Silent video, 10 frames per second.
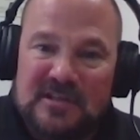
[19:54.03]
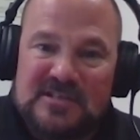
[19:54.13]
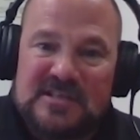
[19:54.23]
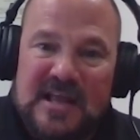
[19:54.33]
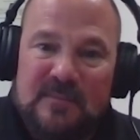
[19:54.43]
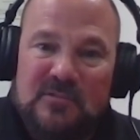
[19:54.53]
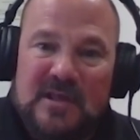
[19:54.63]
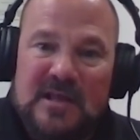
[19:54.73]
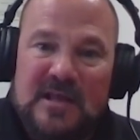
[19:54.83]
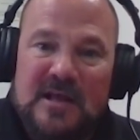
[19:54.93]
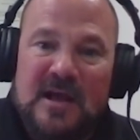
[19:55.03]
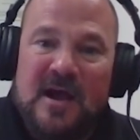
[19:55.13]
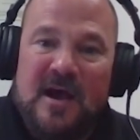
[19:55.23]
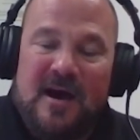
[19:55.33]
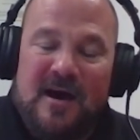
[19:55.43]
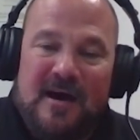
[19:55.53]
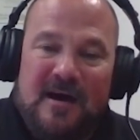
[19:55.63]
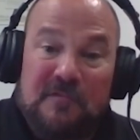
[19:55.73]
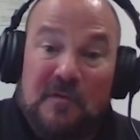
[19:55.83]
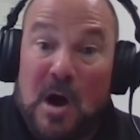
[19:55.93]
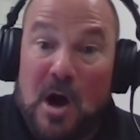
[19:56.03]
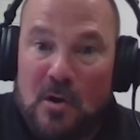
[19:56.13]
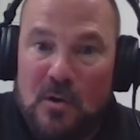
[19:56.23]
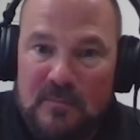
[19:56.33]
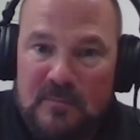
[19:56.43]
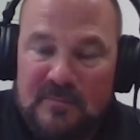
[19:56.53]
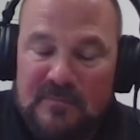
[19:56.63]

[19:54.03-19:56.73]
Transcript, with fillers: the same thing uh, from home,